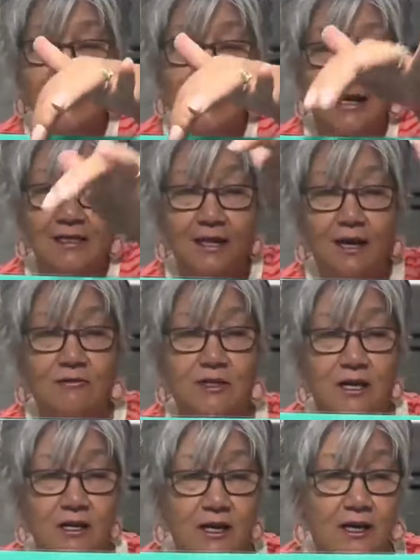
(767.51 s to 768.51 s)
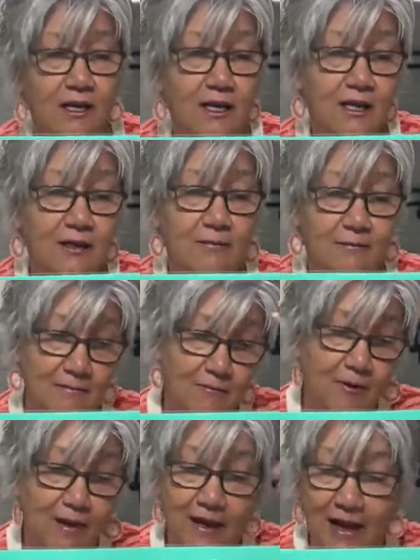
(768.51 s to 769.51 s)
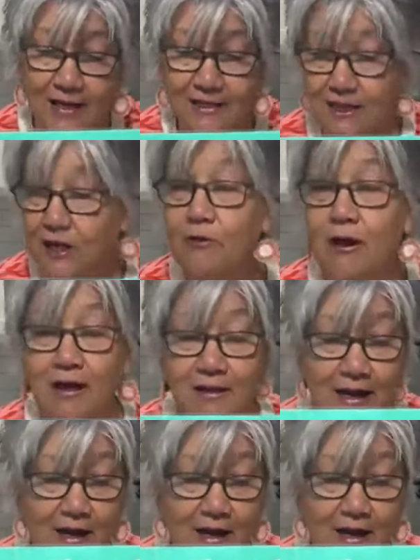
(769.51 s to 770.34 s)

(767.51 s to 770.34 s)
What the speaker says: they like to go duck hunting. Well, they like to do it.